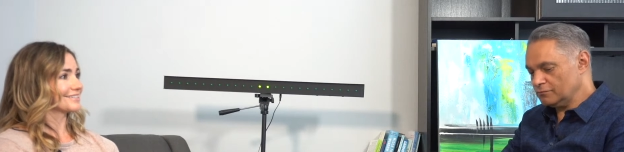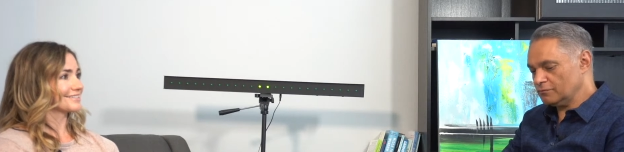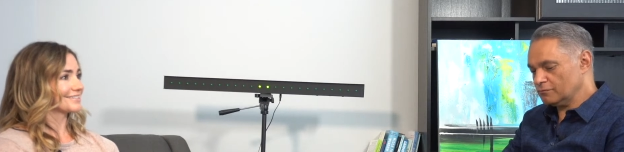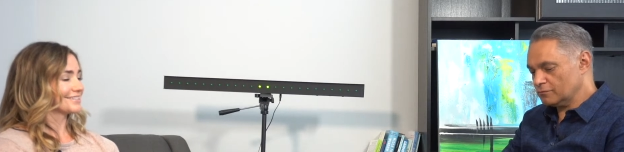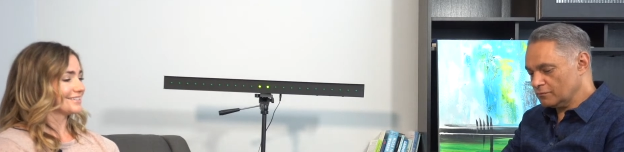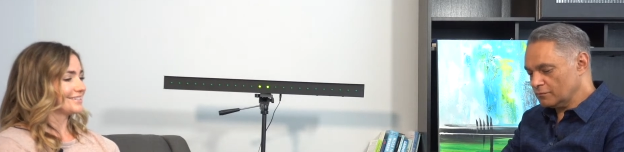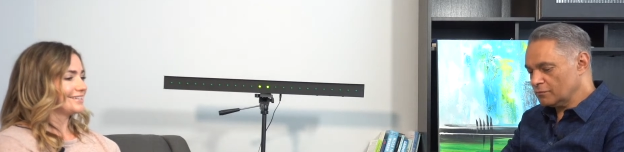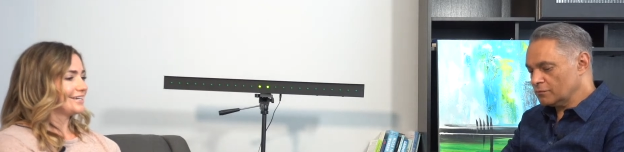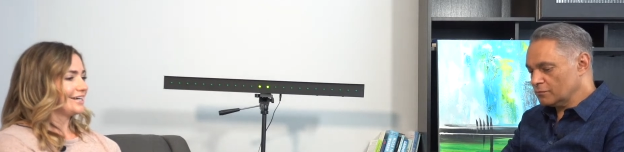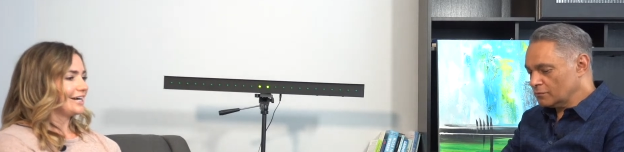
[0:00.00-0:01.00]
Speaker 1: is.
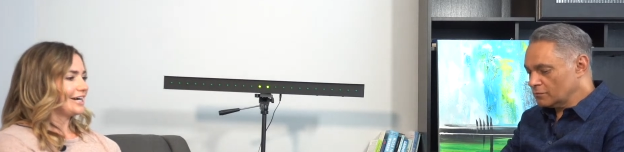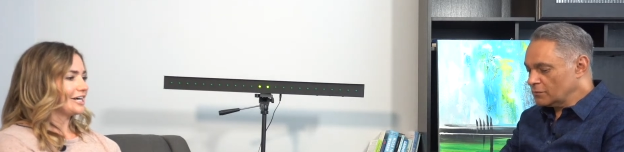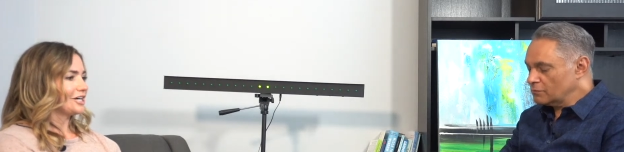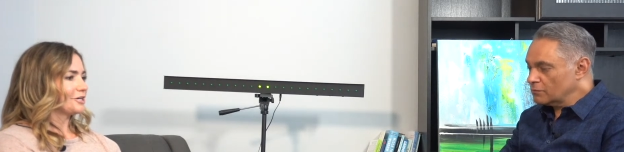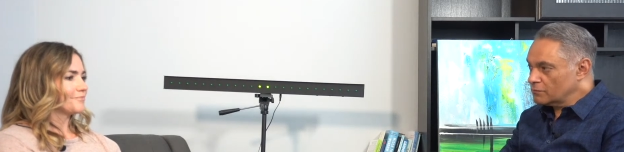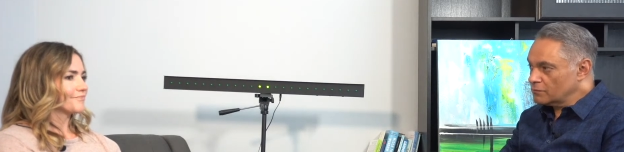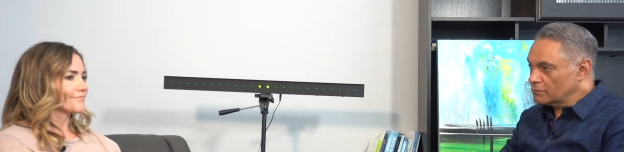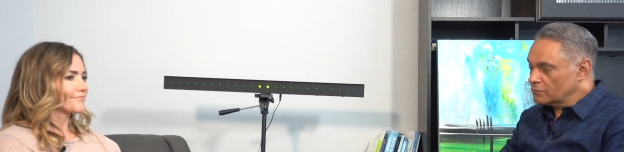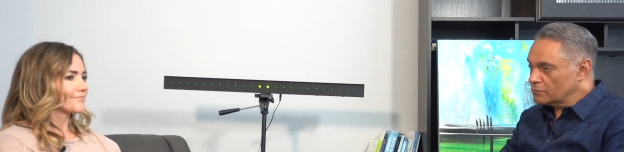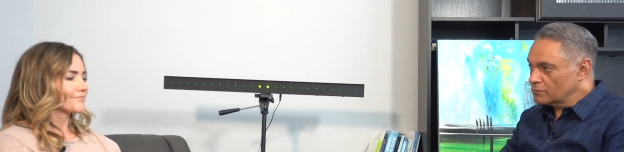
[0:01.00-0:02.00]
Um,